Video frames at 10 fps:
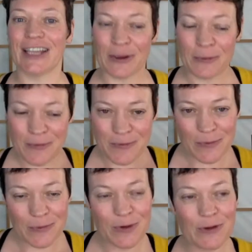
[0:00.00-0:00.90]
Like
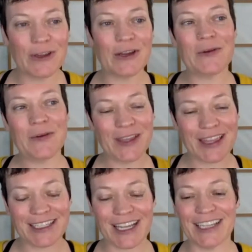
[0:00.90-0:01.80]
moving with
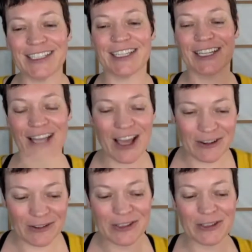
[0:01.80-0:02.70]
intention
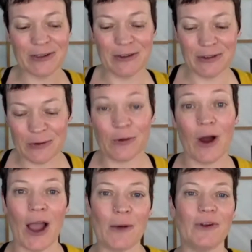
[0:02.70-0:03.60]
and also
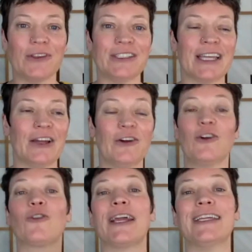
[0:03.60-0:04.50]
i will say
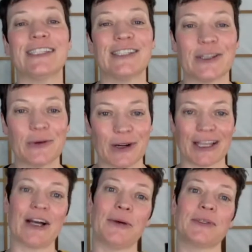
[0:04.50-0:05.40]
grace is the word
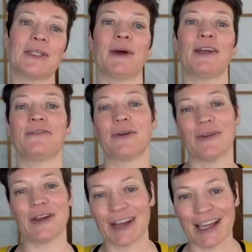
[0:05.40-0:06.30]
that comes to mind for
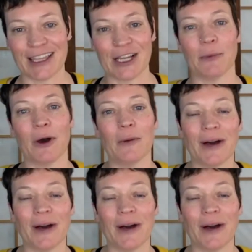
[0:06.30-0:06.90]
me when i think about